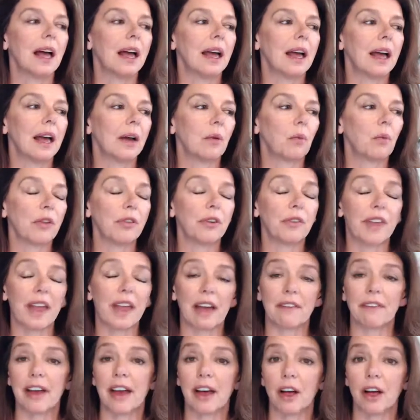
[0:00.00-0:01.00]
whether they
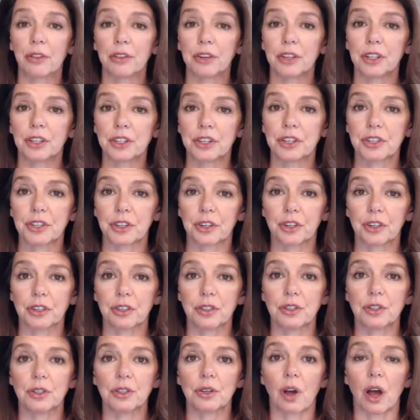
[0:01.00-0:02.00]
have health
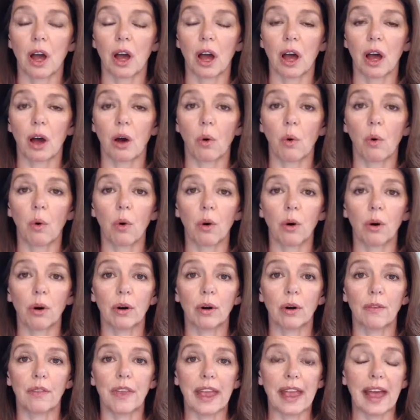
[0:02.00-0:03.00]
concerns,
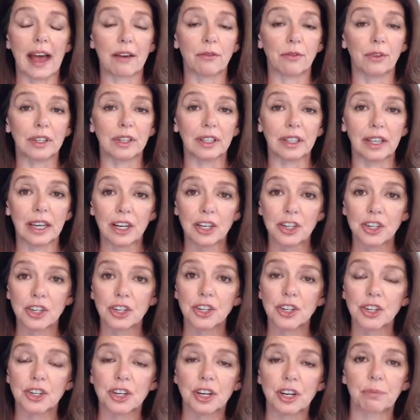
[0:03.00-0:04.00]
or they have
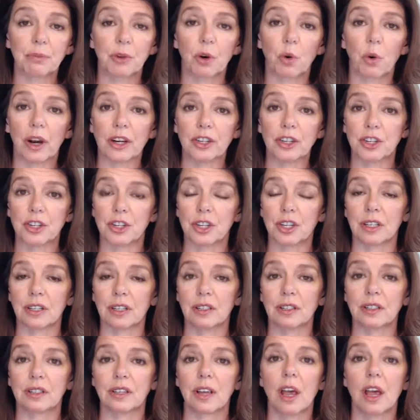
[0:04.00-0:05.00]
relationship
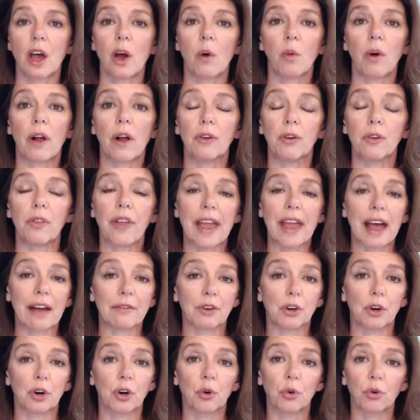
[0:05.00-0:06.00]
questions, whether they
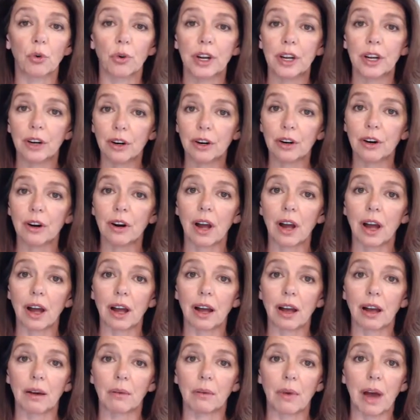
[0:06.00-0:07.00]
have career.
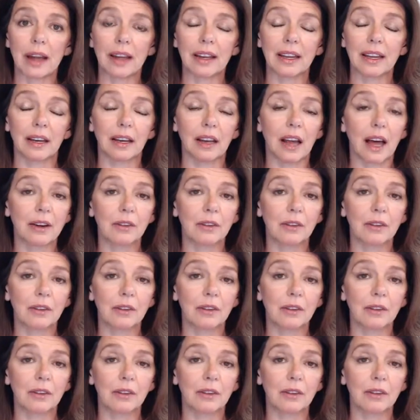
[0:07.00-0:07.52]
I get a lot of